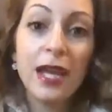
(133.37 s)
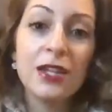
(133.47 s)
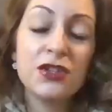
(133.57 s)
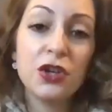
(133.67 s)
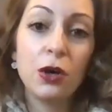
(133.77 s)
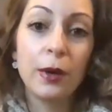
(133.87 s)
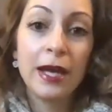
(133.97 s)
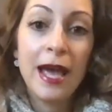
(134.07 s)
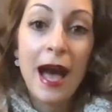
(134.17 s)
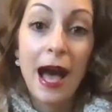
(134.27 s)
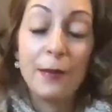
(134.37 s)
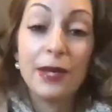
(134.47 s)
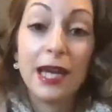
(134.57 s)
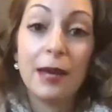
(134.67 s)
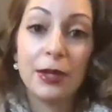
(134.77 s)
And so I
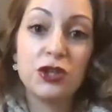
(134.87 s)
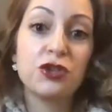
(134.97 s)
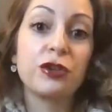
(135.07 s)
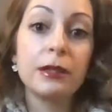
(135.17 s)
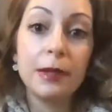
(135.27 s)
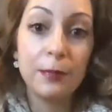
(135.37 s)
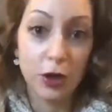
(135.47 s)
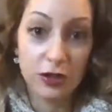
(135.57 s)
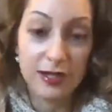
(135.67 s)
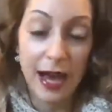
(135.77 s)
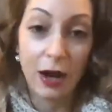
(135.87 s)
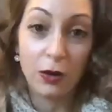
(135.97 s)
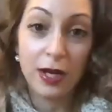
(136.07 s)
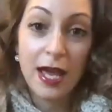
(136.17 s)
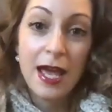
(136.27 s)
became extremely burnt
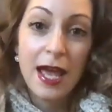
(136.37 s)
out,